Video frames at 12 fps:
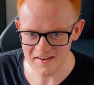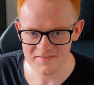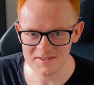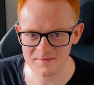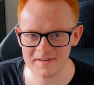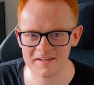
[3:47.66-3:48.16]
have
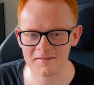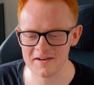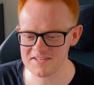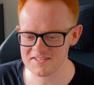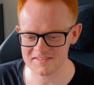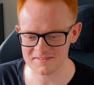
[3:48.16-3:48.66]
so many
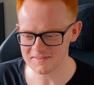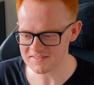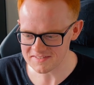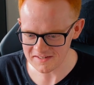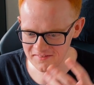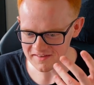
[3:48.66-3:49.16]
questions. What
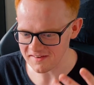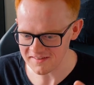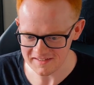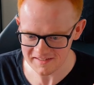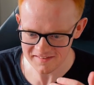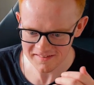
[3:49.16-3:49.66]
is going
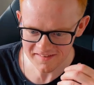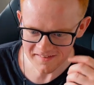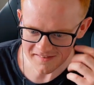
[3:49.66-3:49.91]
on here?